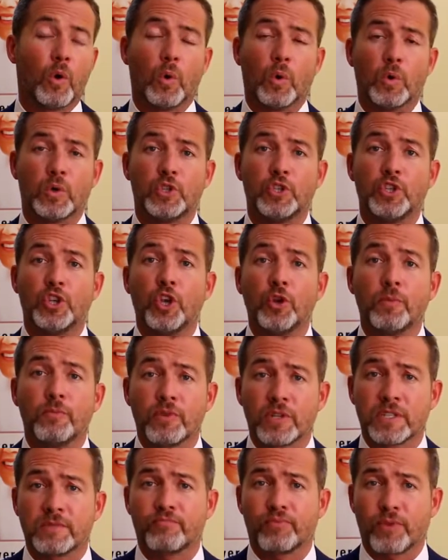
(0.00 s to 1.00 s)
or
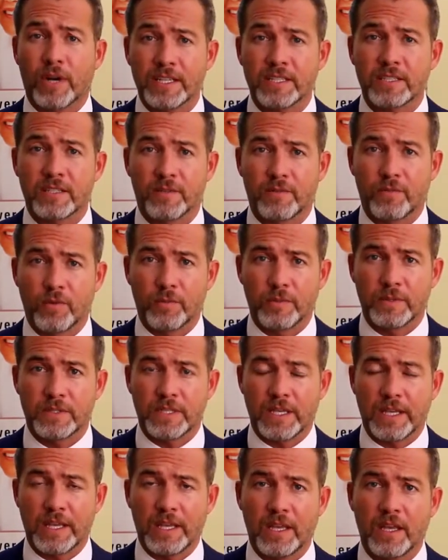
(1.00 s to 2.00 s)
tuberous breast
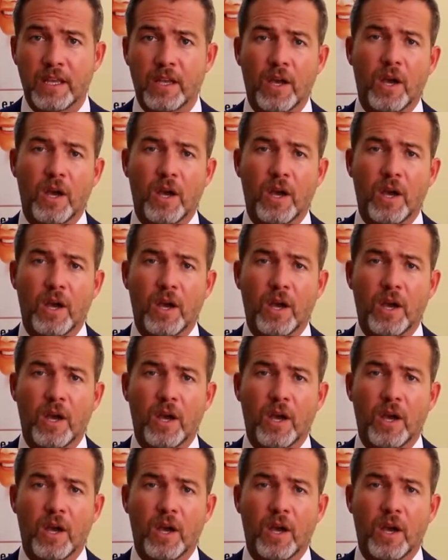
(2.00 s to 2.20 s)
deformity,